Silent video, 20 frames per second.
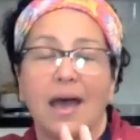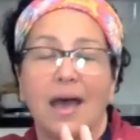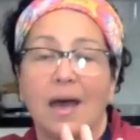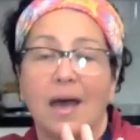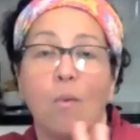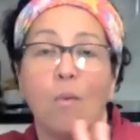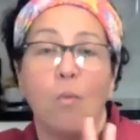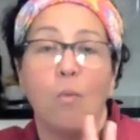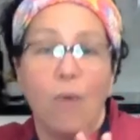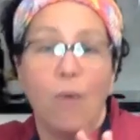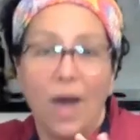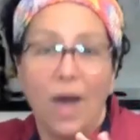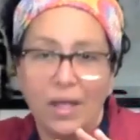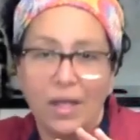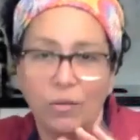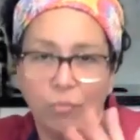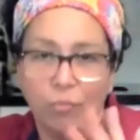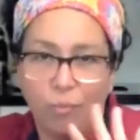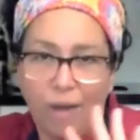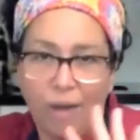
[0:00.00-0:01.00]

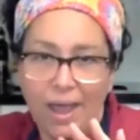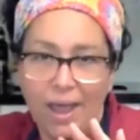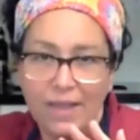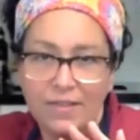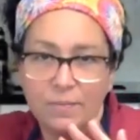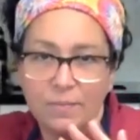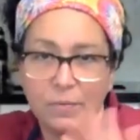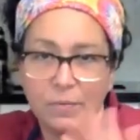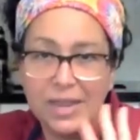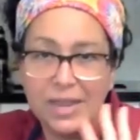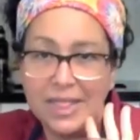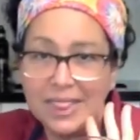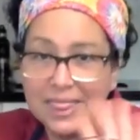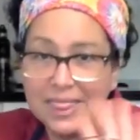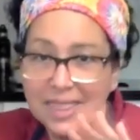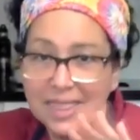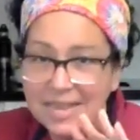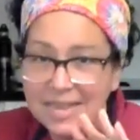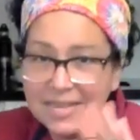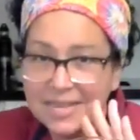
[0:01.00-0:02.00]
wild rice, but
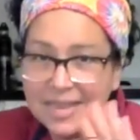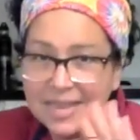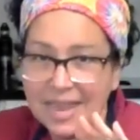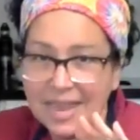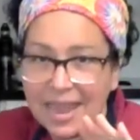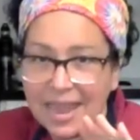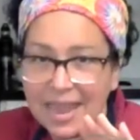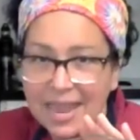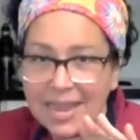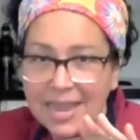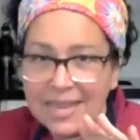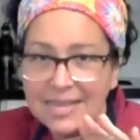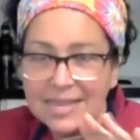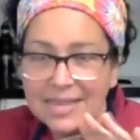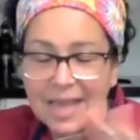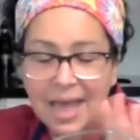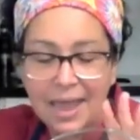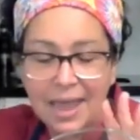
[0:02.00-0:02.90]
in this case,